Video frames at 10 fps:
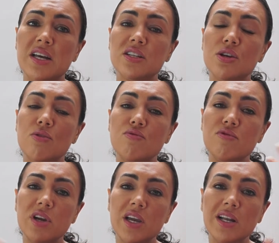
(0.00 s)
to
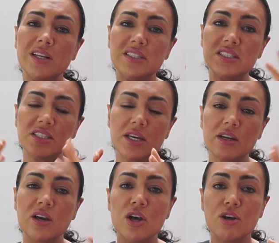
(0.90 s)
really
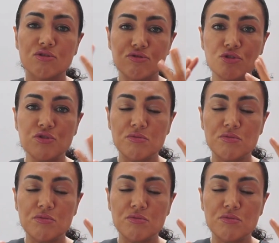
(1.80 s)
sink through